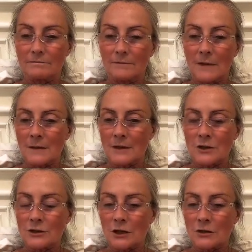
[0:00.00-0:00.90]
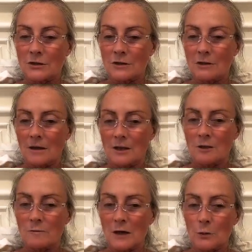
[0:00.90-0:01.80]
And then you don't, it
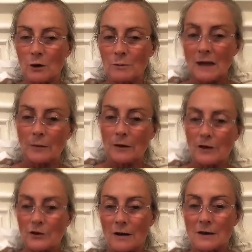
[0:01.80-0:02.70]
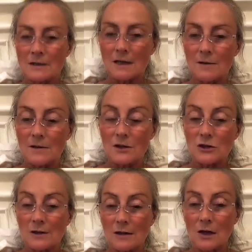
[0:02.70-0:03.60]
doesn't matter what people are. You understand that they're
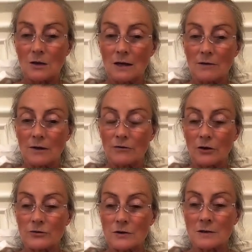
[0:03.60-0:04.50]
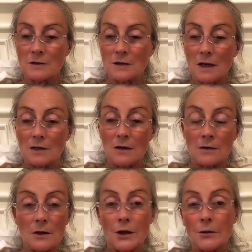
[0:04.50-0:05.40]
just on a lower level of consciousness, so they
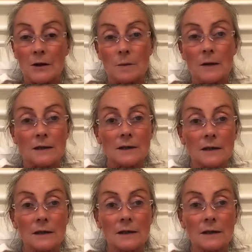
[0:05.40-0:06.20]
don't know any better.